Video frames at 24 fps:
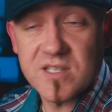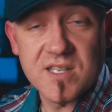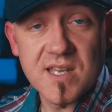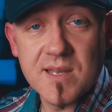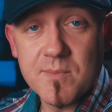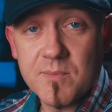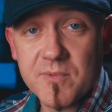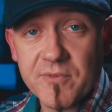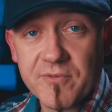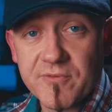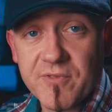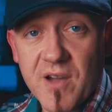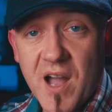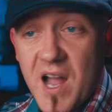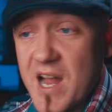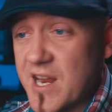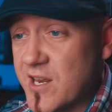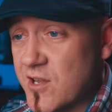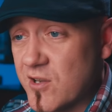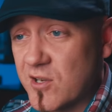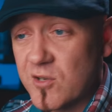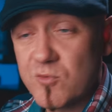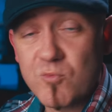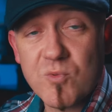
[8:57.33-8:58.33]
seemed fine.
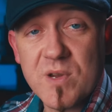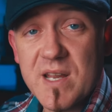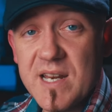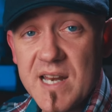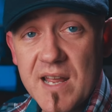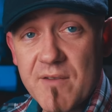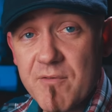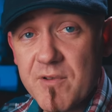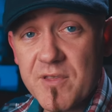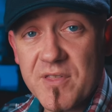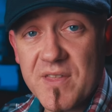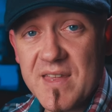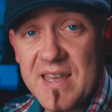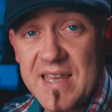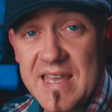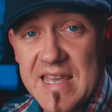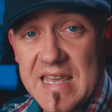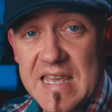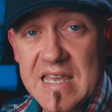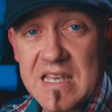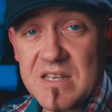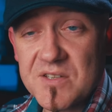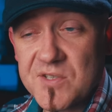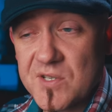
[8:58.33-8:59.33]
You could read everything
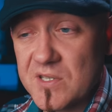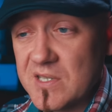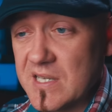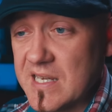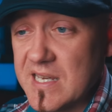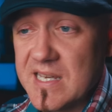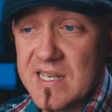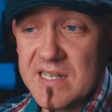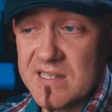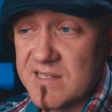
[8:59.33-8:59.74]
easily.